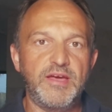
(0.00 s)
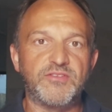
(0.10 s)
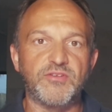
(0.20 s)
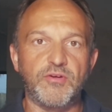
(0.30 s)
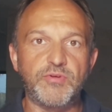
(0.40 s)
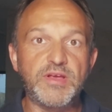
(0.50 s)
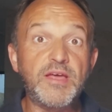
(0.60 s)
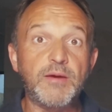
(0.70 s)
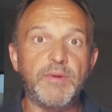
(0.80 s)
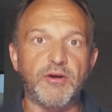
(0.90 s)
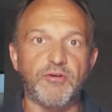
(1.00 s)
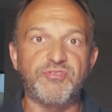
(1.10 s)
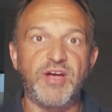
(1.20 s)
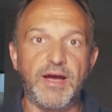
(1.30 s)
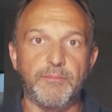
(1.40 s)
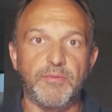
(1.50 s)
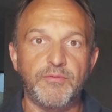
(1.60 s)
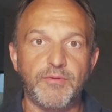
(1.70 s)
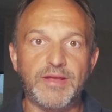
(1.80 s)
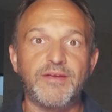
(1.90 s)
it's really a matter of time,
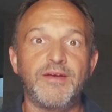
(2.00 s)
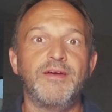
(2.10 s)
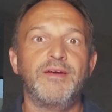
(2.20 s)
right?